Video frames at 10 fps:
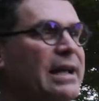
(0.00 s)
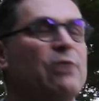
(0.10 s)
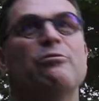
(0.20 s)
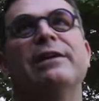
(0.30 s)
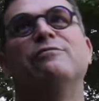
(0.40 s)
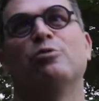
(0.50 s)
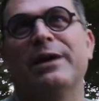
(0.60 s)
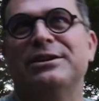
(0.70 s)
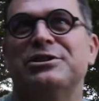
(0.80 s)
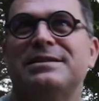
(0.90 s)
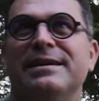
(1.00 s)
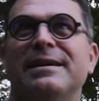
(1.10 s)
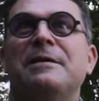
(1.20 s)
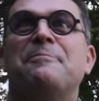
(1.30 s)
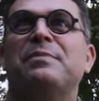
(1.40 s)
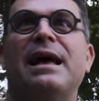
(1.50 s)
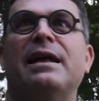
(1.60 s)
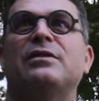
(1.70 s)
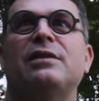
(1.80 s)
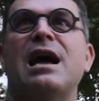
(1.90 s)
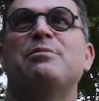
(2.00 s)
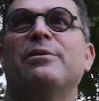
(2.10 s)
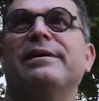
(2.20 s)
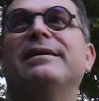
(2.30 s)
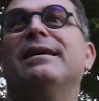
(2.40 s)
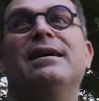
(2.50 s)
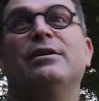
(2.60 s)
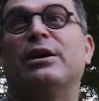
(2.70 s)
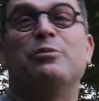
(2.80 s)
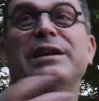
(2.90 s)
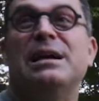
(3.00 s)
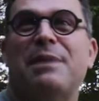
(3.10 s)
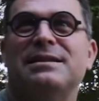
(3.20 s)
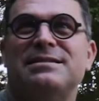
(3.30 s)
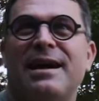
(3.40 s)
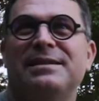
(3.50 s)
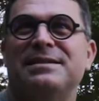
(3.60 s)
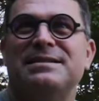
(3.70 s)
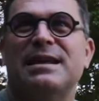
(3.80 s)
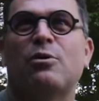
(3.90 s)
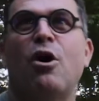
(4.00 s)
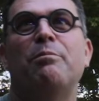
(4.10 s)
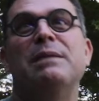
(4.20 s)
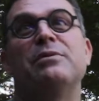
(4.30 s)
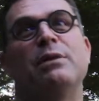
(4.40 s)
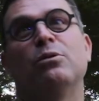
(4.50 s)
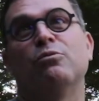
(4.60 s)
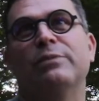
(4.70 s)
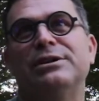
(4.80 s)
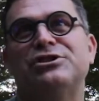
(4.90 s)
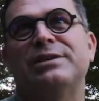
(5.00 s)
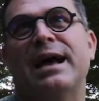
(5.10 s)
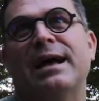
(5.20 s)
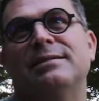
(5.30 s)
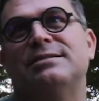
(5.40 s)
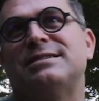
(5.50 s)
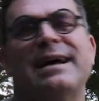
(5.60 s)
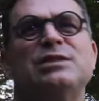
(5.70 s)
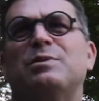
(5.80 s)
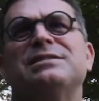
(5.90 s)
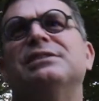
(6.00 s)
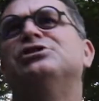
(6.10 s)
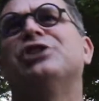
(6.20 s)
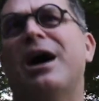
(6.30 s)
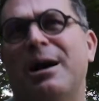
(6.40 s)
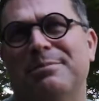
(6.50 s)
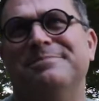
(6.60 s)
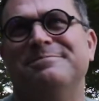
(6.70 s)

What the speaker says: I read voraciously, and at the library, reading about scientists, they were all people that were rich, and science wasn't a job.